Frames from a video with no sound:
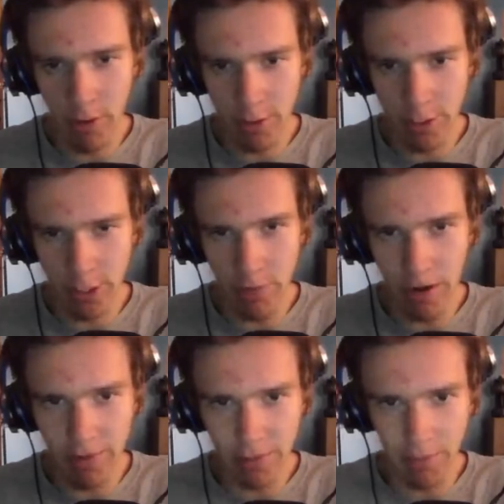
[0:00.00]

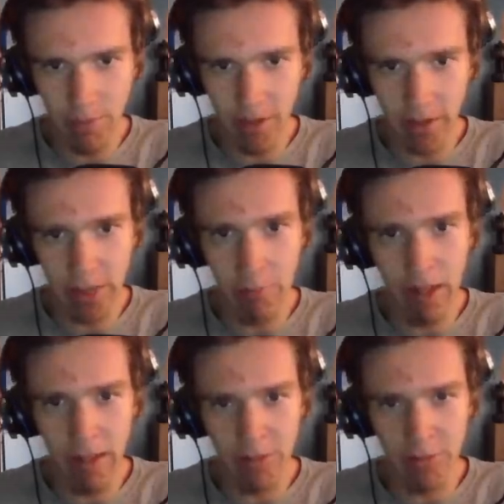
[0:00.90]
turbines in making a
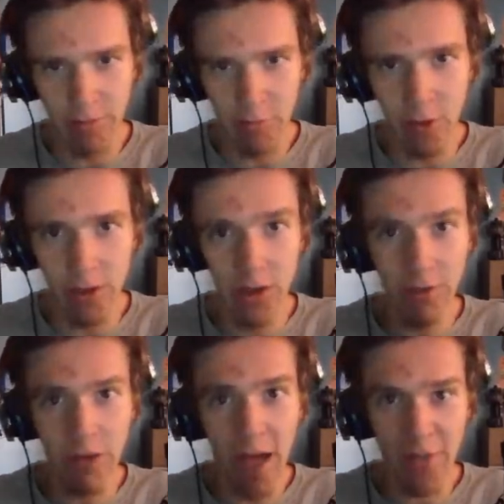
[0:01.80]
massive
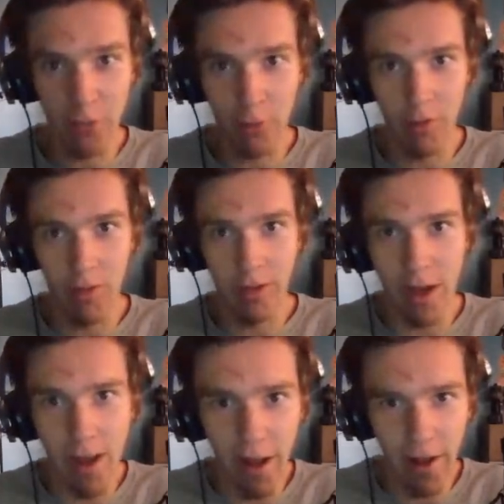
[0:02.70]
factory like
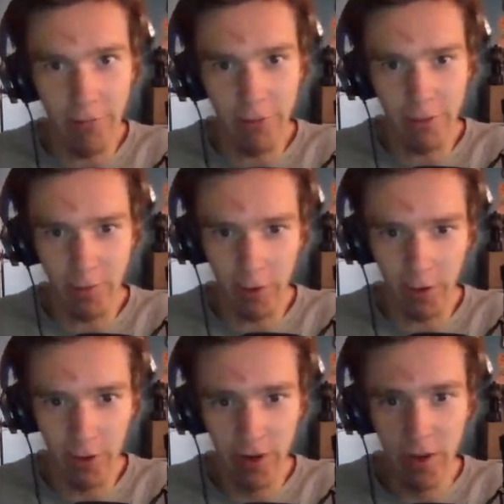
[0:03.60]
I have
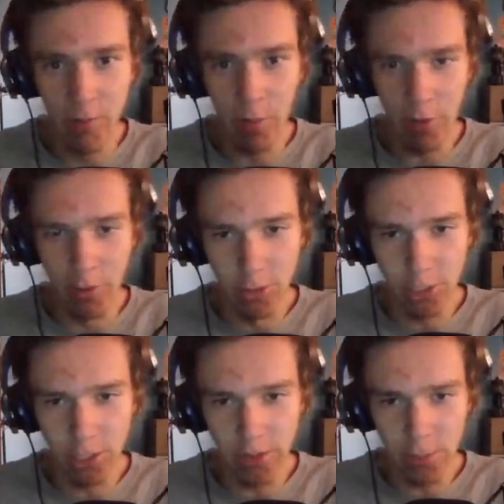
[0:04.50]
here. But you'll
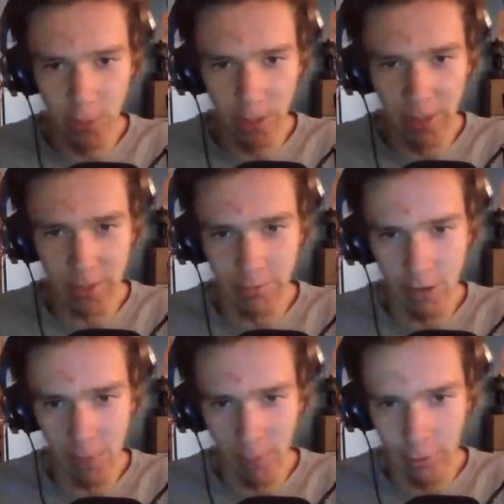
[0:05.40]
see this place
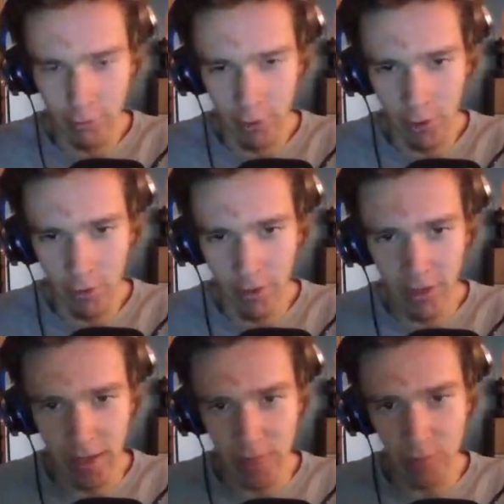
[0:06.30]
develop and grow
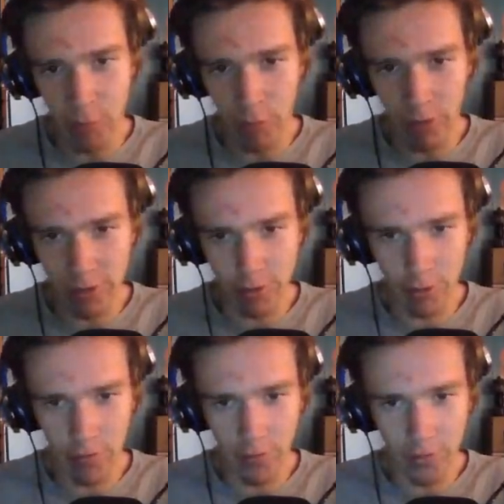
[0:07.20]
as we progress
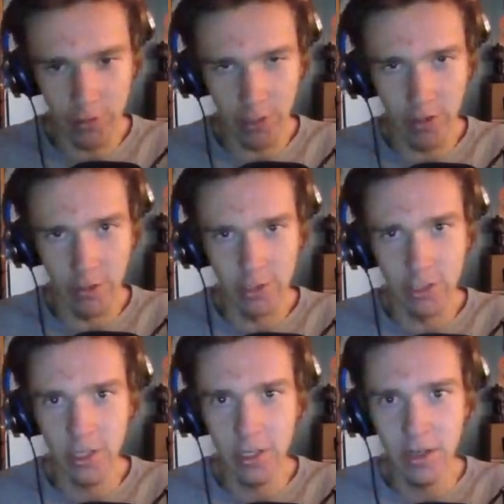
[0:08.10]
throughout the
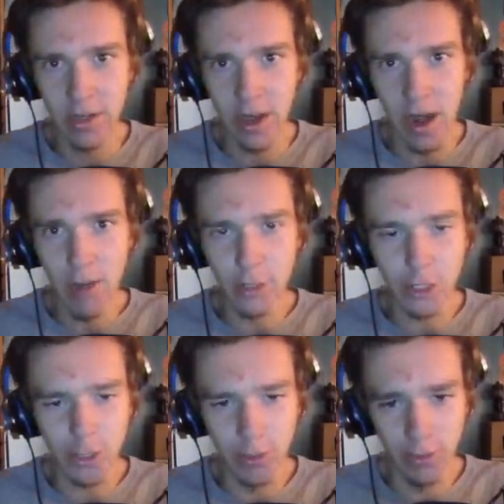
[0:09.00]
series. I will
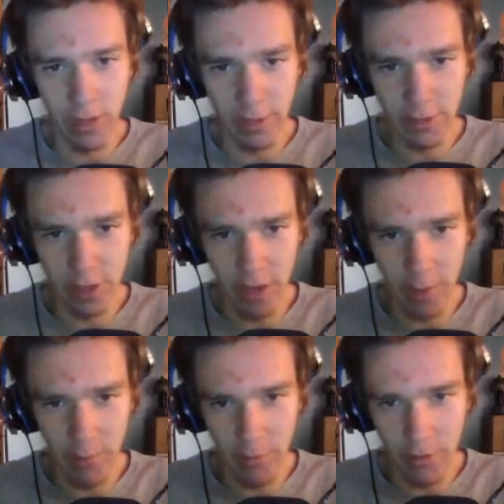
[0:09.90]
see you next
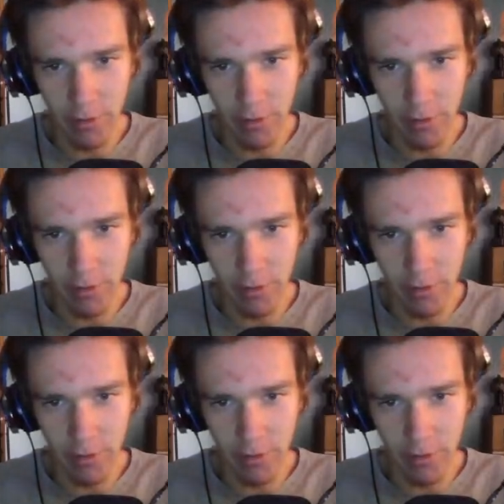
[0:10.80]
time.